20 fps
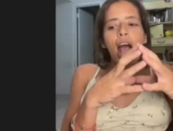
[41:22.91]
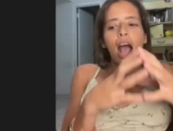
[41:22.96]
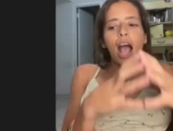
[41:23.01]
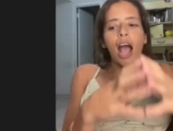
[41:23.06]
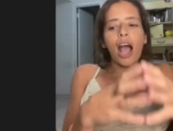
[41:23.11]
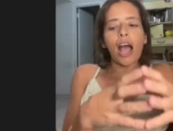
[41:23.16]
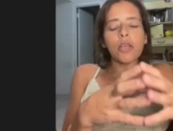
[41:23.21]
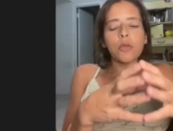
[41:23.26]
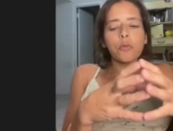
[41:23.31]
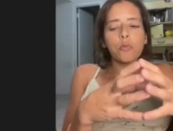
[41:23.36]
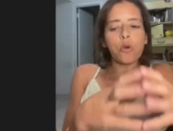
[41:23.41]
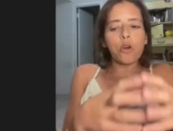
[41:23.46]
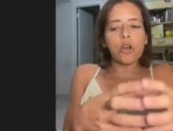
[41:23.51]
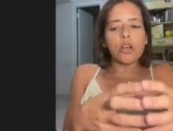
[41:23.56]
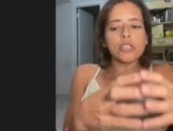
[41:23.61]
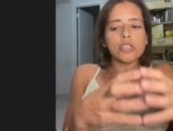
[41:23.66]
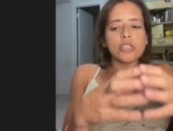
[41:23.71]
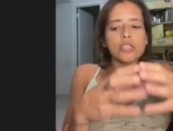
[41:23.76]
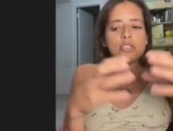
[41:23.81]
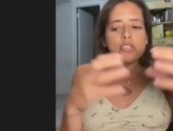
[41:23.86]
I
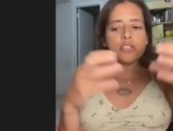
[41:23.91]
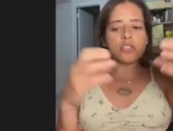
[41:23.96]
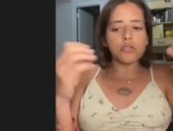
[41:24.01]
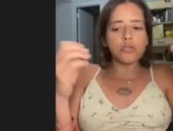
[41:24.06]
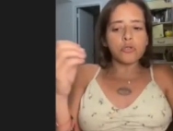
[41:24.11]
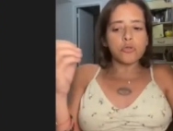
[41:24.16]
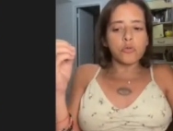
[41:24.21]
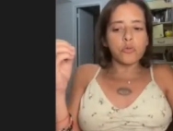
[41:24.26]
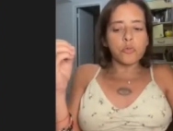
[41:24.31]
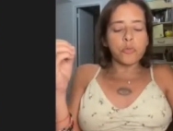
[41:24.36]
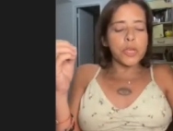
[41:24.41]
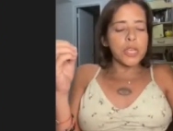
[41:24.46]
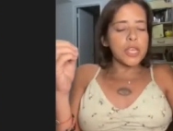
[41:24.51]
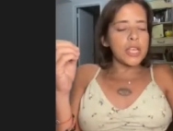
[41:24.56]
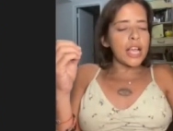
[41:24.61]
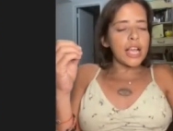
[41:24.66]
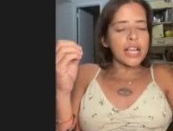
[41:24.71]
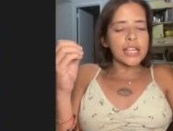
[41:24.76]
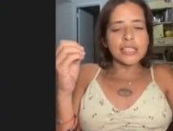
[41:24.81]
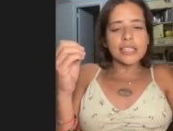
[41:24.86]
want to
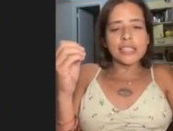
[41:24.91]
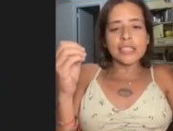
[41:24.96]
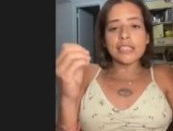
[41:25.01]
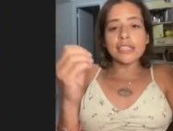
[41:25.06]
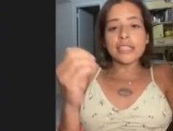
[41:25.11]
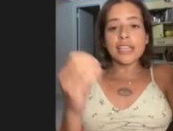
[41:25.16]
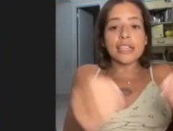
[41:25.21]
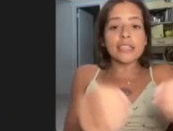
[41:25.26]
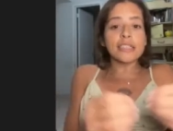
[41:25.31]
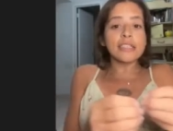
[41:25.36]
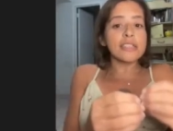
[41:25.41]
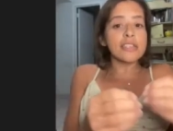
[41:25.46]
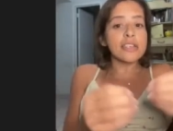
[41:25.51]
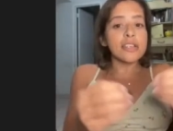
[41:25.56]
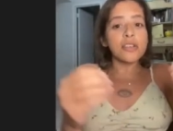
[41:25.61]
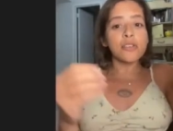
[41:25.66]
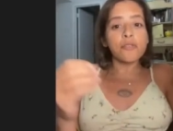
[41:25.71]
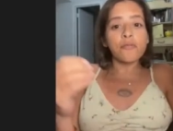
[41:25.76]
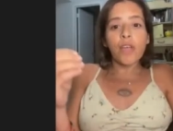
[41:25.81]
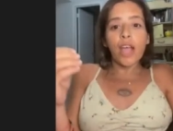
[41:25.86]
be as
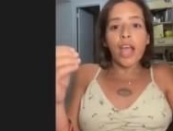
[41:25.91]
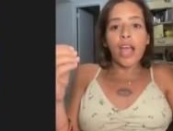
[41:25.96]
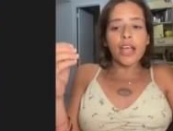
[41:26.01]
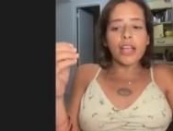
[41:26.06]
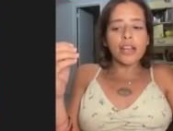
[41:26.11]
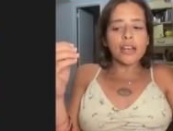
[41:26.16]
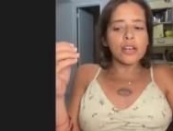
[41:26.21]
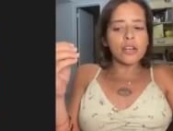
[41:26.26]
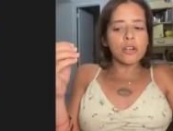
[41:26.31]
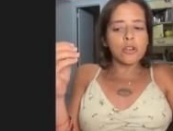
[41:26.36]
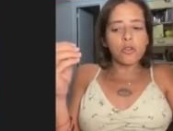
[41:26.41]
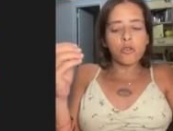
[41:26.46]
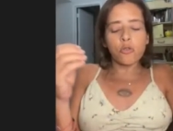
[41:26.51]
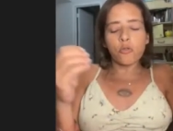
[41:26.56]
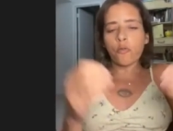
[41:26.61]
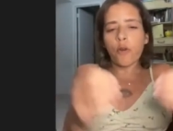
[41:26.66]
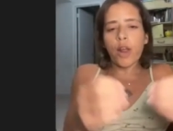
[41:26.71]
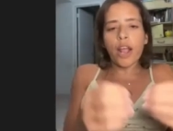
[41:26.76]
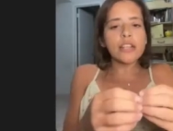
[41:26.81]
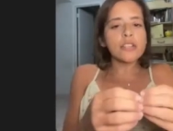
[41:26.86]
sensitive and
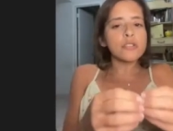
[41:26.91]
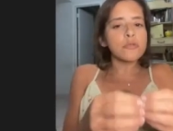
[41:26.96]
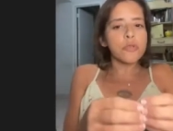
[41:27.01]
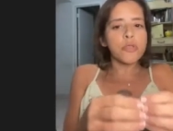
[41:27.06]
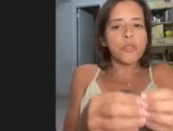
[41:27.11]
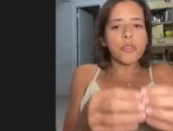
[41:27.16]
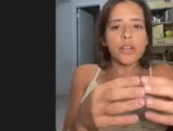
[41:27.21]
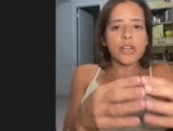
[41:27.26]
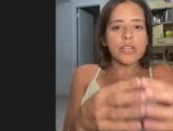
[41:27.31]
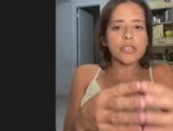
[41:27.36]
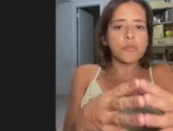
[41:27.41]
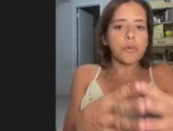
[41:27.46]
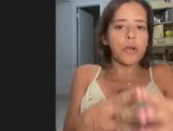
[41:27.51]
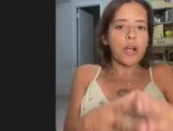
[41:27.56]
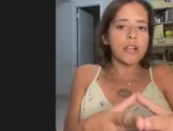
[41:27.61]
correct with it as